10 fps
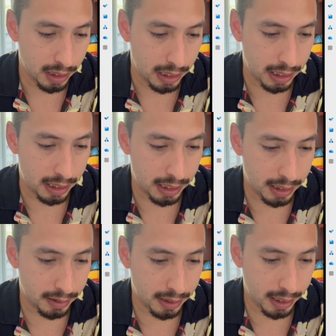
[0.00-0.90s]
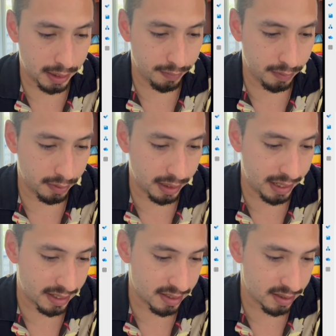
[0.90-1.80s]
and then the
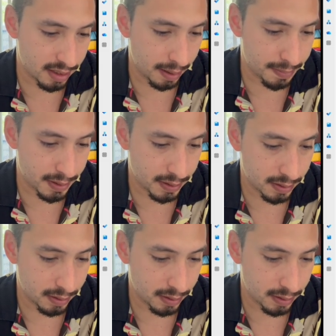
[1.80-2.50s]
next steps.